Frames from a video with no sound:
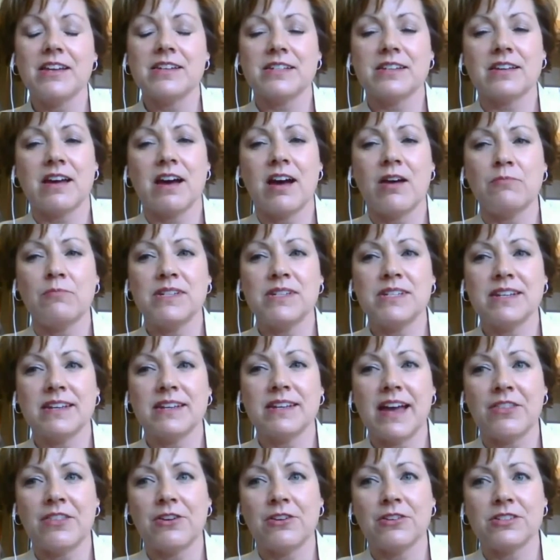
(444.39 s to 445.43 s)
to come
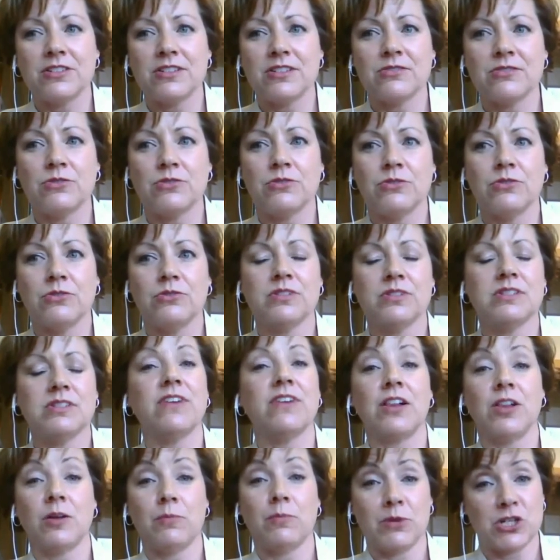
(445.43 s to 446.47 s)
together to
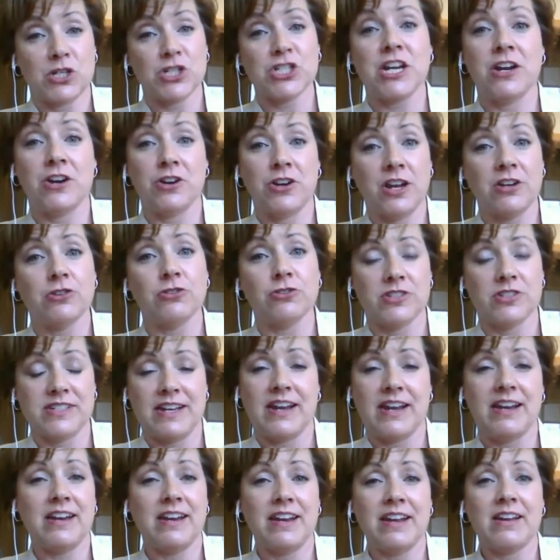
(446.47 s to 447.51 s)
develop a shared
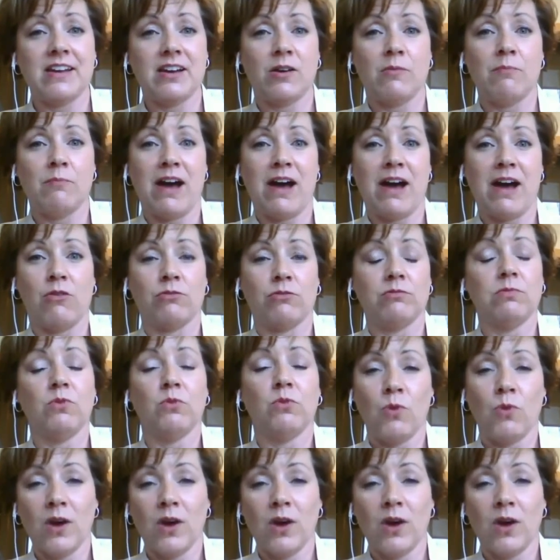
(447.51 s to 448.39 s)
understanding about